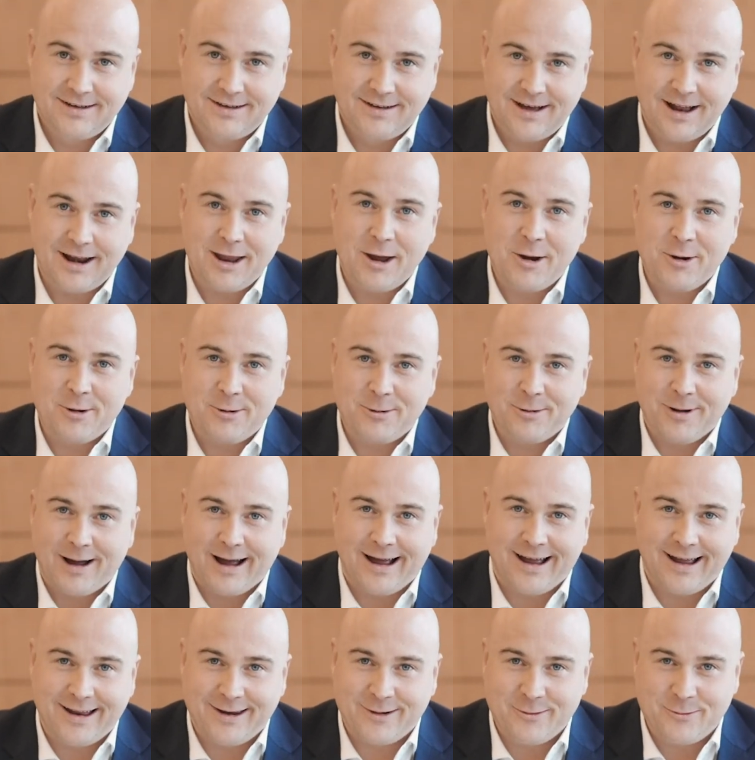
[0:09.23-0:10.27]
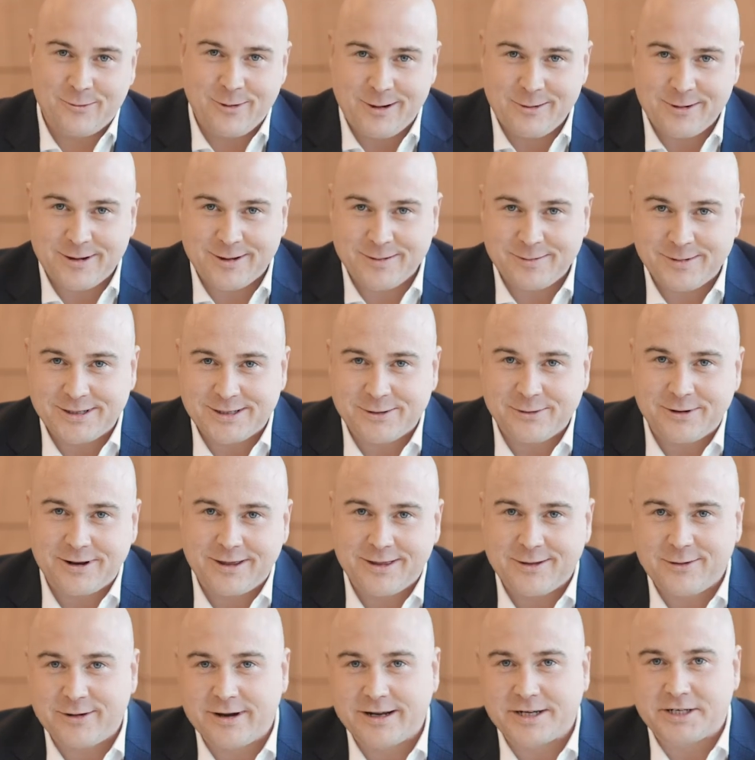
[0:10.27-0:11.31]
Hello, and welcome to
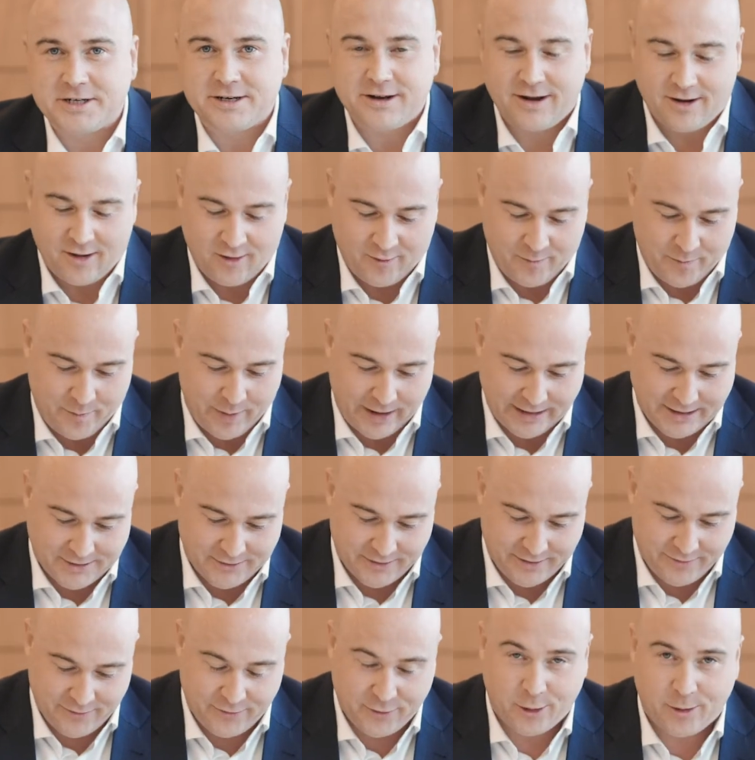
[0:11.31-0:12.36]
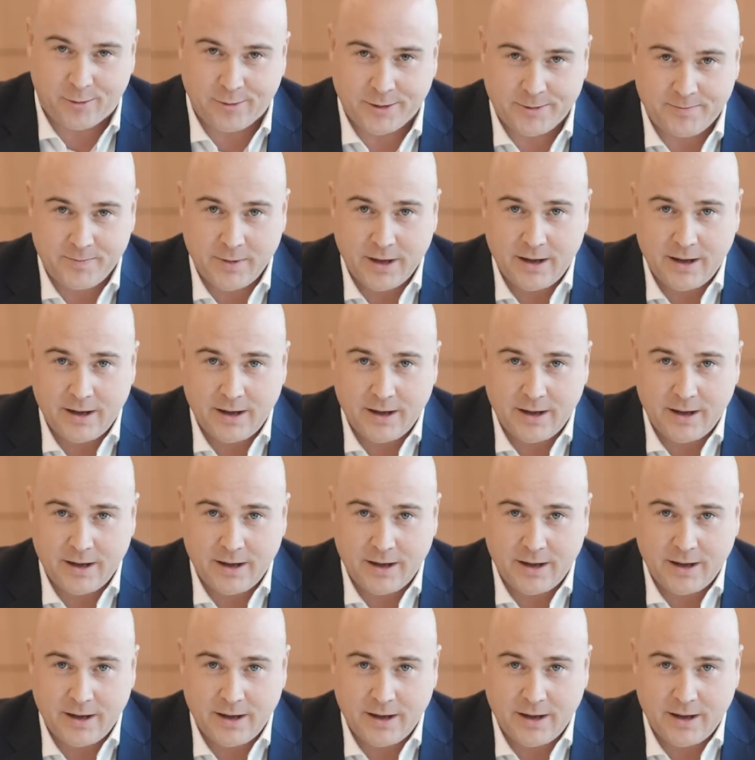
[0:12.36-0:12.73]
another edition of Better Informed.